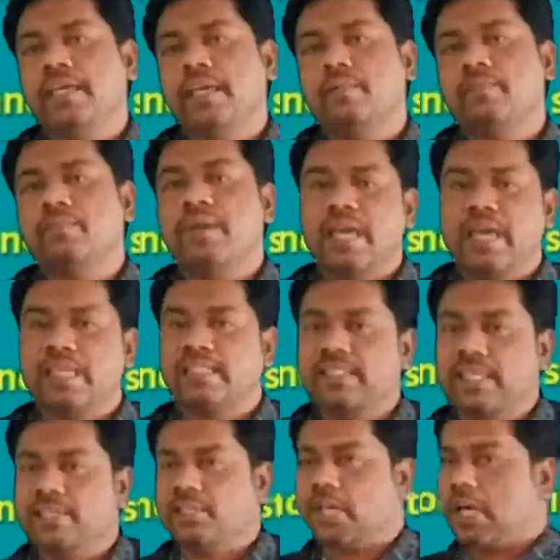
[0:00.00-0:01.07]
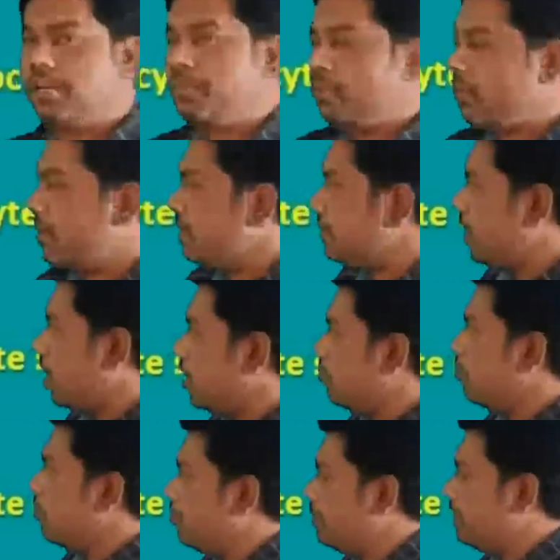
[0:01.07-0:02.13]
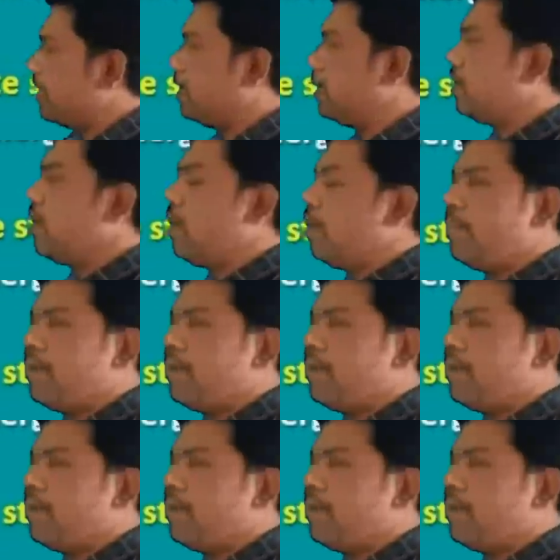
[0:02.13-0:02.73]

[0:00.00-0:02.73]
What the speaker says: MSH hormone. What is the hormone, beta?